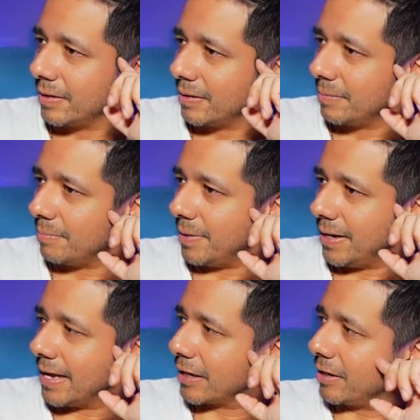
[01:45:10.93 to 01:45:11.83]

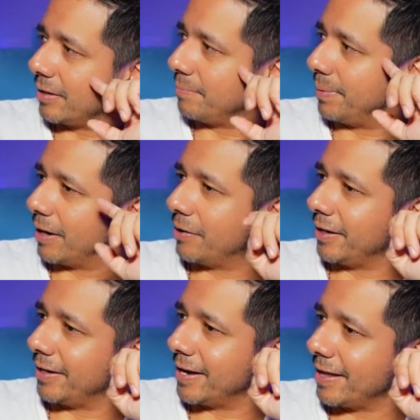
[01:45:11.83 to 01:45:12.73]
Blacker the berry,
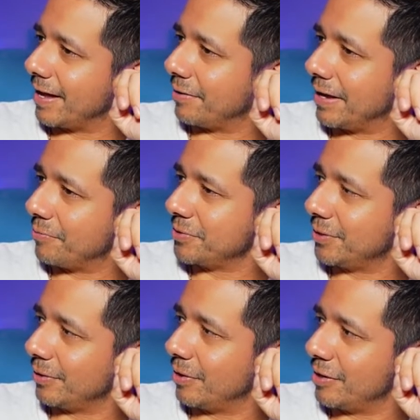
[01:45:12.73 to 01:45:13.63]
yeah, that was the
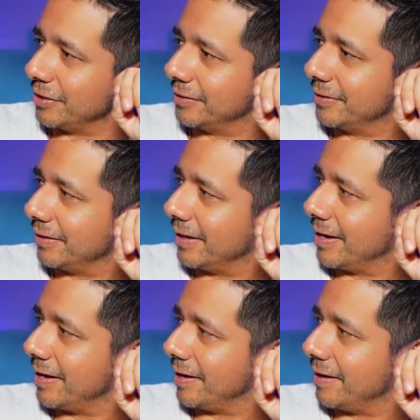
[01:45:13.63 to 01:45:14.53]
long.
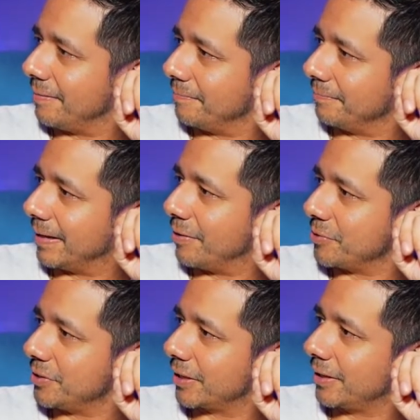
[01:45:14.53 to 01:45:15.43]
That
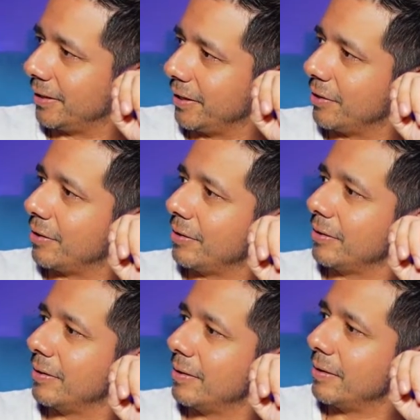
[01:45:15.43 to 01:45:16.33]
was the clear
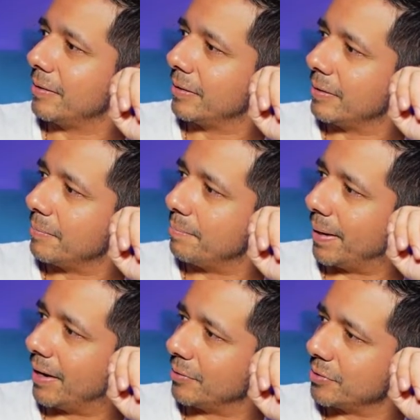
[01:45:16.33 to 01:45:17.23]

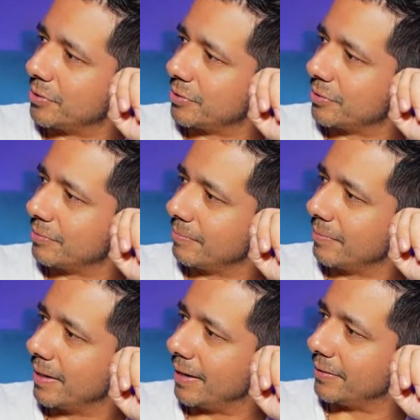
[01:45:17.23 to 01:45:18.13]
bounce
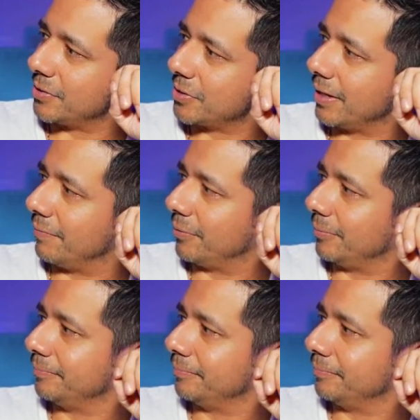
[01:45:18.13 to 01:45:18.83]
at this level.